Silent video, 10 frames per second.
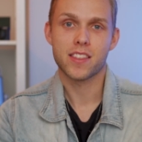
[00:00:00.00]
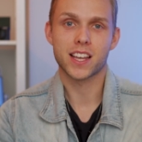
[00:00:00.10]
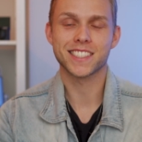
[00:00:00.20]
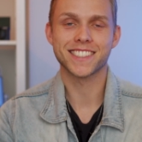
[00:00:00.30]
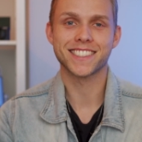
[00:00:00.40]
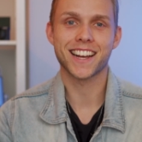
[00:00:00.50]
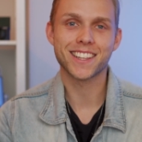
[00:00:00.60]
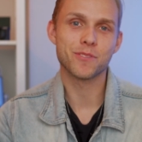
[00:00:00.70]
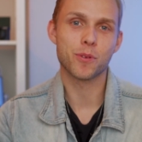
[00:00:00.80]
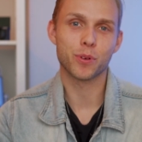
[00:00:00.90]
That's
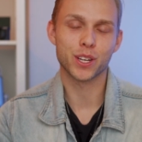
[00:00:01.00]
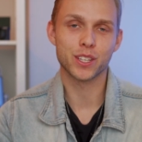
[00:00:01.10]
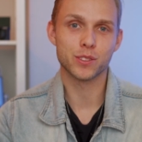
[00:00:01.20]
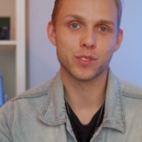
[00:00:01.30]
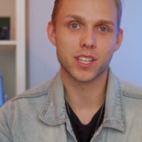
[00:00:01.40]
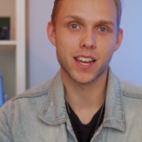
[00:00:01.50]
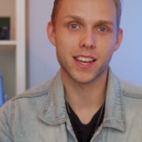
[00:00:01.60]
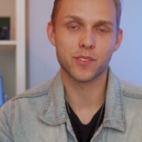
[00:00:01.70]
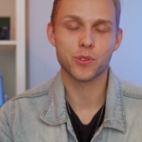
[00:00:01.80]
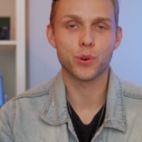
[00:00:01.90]
exactly what we're gonna do today.
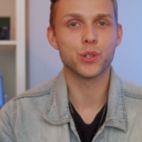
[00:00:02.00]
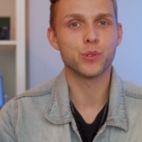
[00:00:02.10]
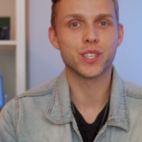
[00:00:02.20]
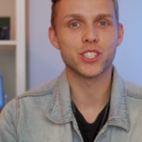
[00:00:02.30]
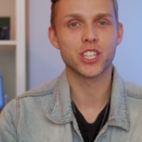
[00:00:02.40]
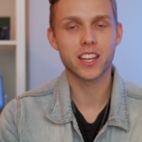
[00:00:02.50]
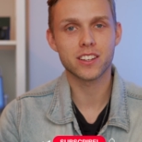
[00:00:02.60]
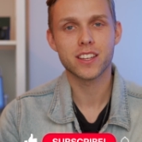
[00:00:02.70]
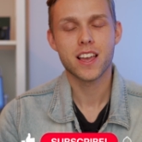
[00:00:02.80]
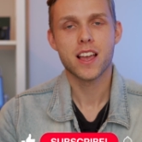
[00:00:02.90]
If you're new to the
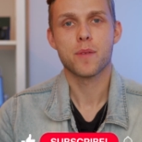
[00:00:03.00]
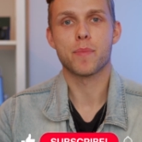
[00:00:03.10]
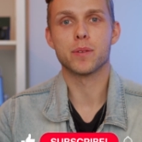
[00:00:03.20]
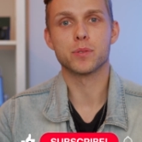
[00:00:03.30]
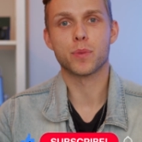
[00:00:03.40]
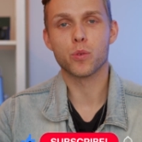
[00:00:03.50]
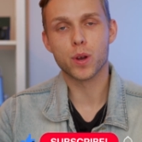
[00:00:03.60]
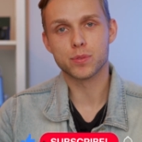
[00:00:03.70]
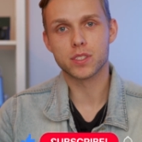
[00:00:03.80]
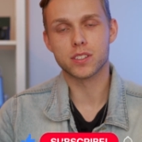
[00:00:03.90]
channel, my name is Marc
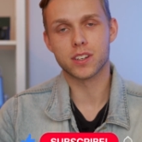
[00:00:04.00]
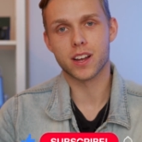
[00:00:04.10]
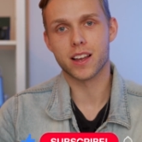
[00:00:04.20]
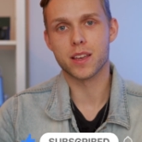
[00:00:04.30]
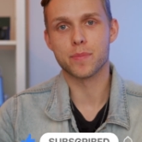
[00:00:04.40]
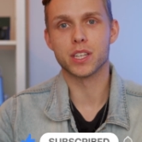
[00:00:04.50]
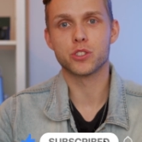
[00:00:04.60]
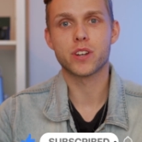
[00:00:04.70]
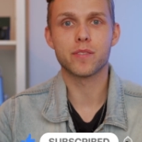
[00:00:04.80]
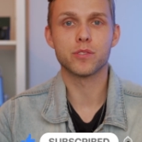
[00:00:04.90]
Webster. I am a
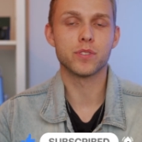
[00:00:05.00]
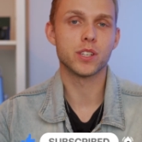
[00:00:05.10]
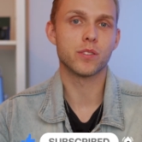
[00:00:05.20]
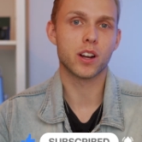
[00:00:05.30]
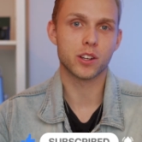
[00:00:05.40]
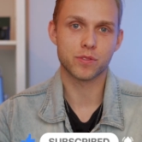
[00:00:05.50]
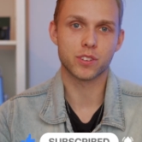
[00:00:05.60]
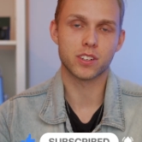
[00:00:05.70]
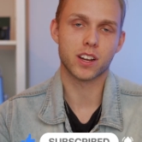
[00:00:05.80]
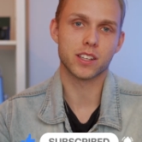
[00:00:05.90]
travel
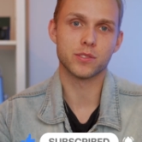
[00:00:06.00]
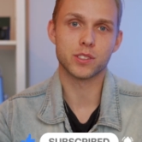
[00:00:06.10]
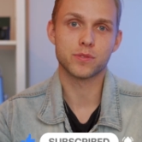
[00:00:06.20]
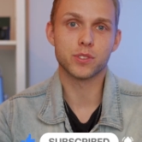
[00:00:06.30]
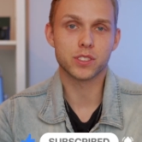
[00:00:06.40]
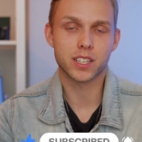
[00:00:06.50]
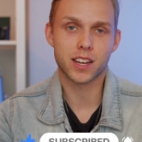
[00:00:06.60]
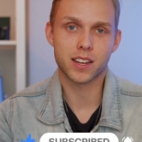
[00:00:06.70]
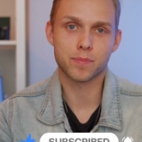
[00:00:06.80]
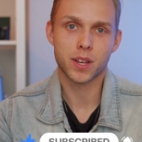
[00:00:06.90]
videographer. I do this full
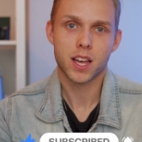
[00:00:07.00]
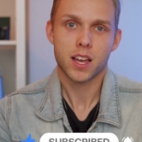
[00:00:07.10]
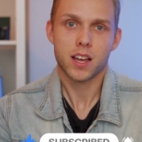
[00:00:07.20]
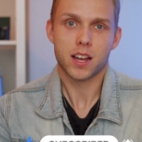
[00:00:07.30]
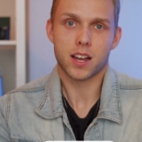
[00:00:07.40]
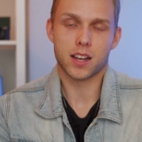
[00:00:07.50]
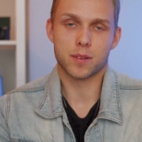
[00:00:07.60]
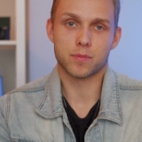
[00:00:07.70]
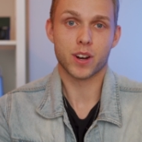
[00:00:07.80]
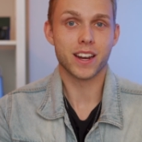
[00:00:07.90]
time.
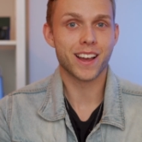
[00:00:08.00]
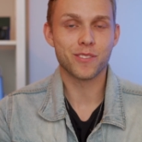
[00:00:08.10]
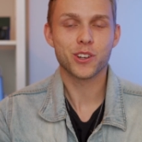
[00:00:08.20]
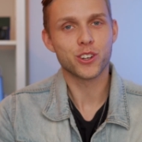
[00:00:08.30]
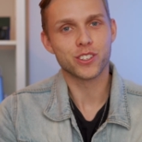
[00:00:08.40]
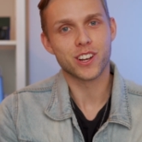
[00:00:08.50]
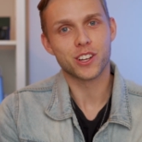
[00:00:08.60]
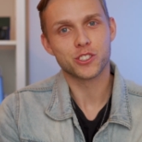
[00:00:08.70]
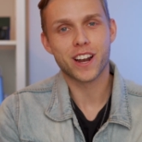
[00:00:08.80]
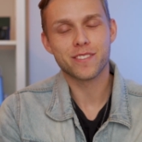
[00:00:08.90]
Um, right now, currently
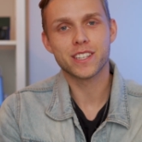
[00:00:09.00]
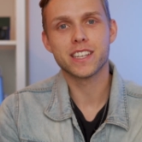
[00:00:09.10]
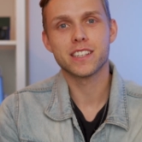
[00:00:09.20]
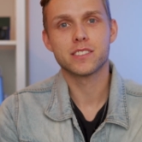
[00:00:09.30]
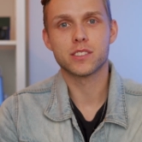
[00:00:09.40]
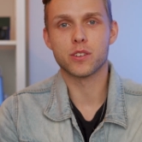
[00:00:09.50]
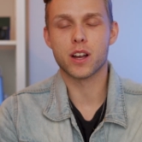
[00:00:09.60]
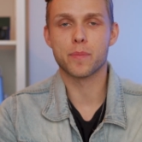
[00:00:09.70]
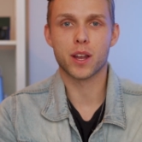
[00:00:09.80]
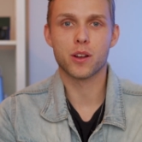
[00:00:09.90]
not traveling, so
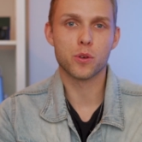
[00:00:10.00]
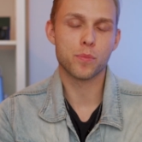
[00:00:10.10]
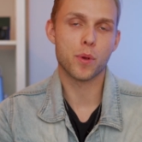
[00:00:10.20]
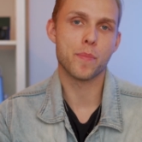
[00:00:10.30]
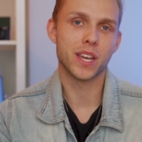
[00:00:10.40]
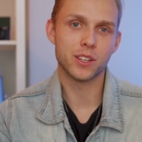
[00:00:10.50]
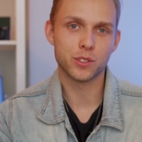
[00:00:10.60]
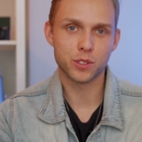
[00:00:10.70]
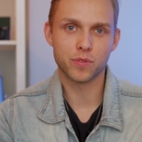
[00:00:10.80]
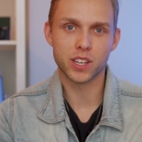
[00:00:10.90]
I'm at home making
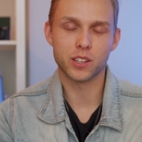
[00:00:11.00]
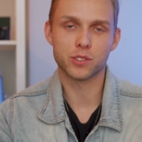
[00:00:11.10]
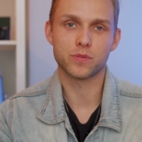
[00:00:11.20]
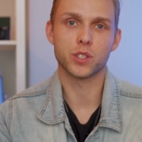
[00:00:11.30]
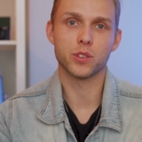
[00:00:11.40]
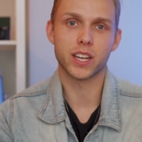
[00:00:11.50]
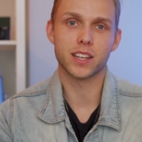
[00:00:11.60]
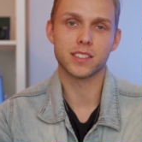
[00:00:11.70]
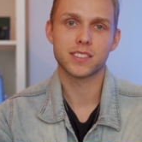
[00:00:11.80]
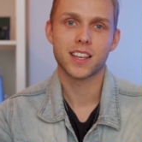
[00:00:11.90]
YouTube videos for you
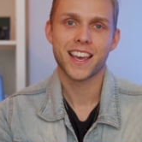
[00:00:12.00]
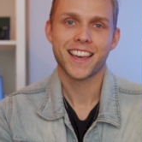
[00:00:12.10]
guys.